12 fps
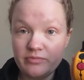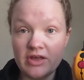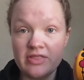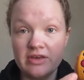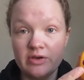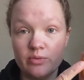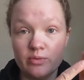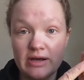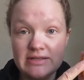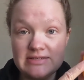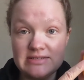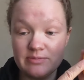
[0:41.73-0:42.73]
The
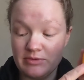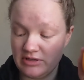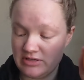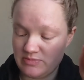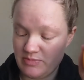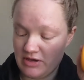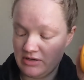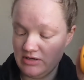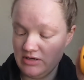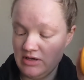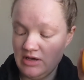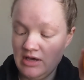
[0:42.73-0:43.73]
red stimulus
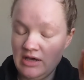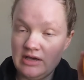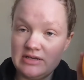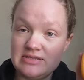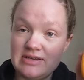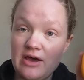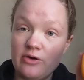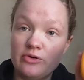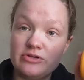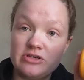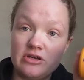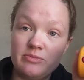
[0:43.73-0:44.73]
button is now
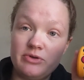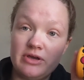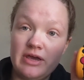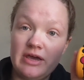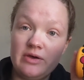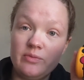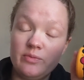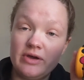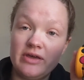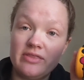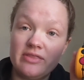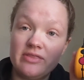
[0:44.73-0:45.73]
going to communicate
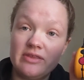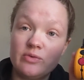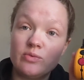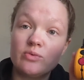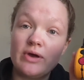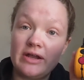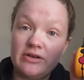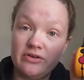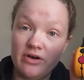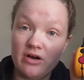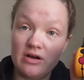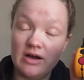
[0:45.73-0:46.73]
with the red
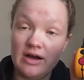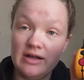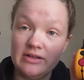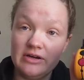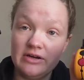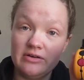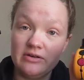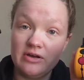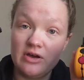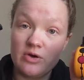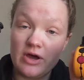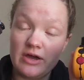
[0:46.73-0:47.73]
dog collar,
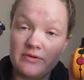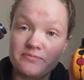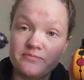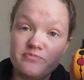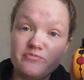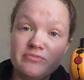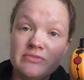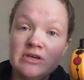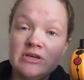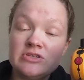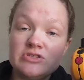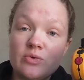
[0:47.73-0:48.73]
okay?
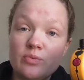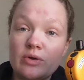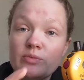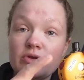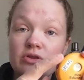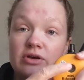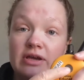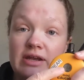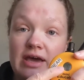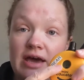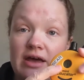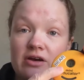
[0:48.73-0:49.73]
So when we're looking
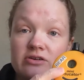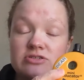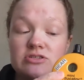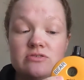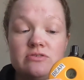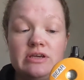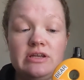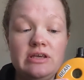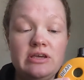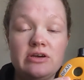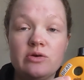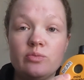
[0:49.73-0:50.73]
at our screen
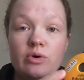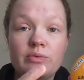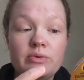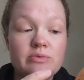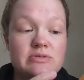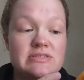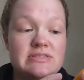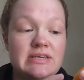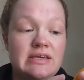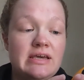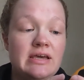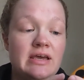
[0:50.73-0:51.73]
here, what we will
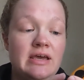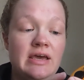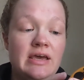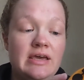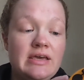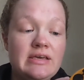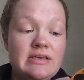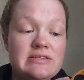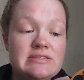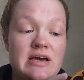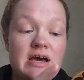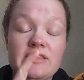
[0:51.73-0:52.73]
see
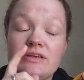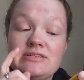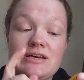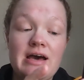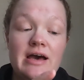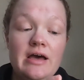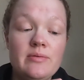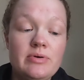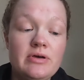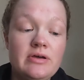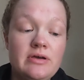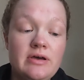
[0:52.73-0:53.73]
is on the top,
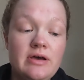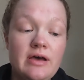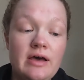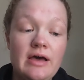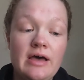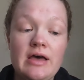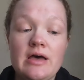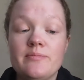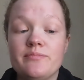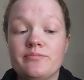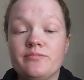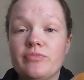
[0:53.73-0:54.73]

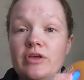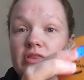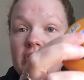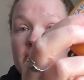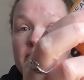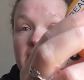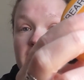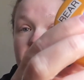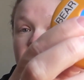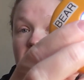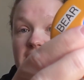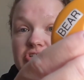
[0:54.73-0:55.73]
there will be a
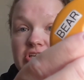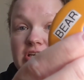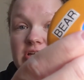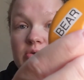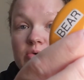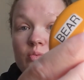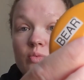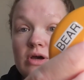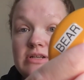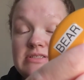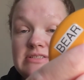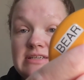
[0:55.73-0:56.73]
flashing
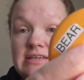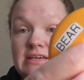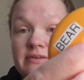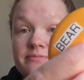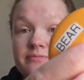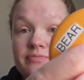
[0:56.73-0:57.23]
1D.